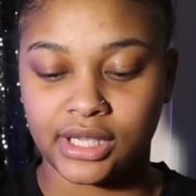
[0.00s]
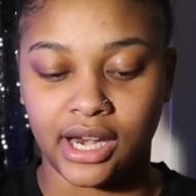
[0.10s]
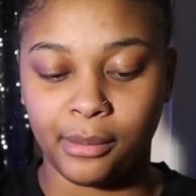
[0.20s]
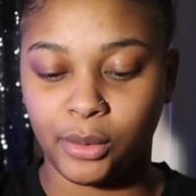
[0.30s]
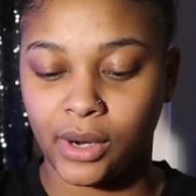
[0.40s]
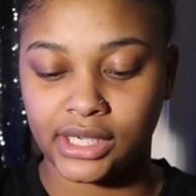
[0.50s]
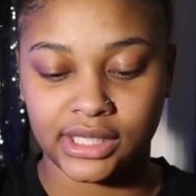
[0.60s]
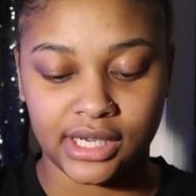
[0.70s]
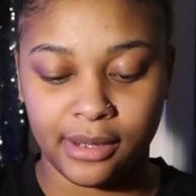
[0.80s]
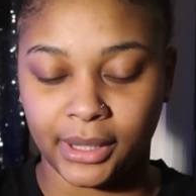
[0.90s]
and I've been
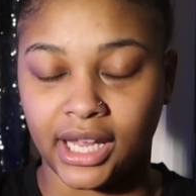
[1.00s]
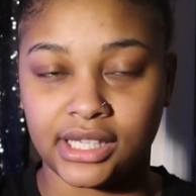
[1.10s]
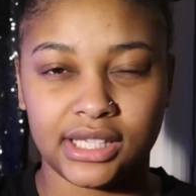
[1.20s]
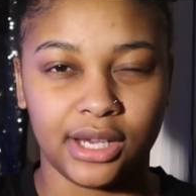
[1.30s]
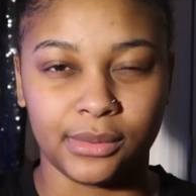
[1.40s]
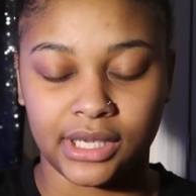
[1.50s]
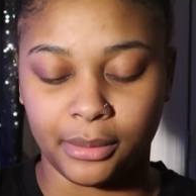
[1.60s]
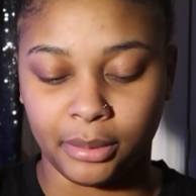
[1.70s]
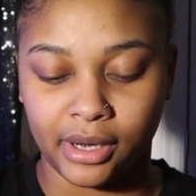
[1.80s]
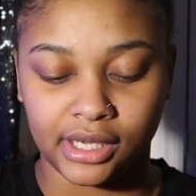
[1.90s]
watching them and like seeing what
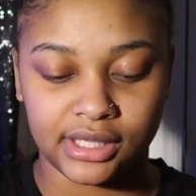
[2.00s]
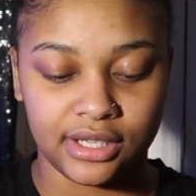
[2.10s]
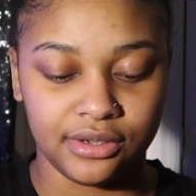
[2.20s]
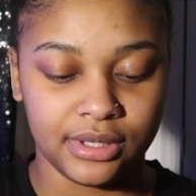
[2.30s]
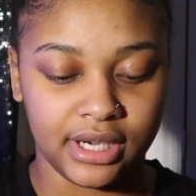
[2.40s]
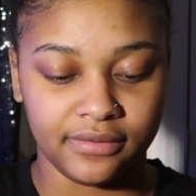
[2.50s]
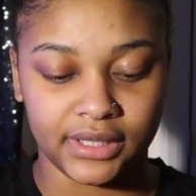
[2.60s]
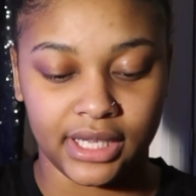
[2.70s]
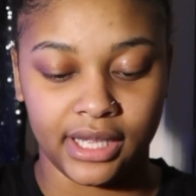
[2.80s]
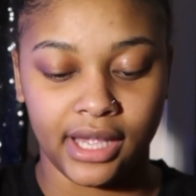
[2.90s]
type of products they use and
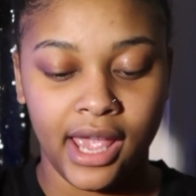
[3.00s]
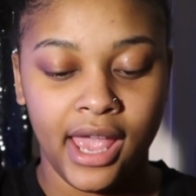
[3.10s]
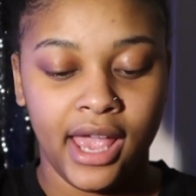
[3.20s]
everything.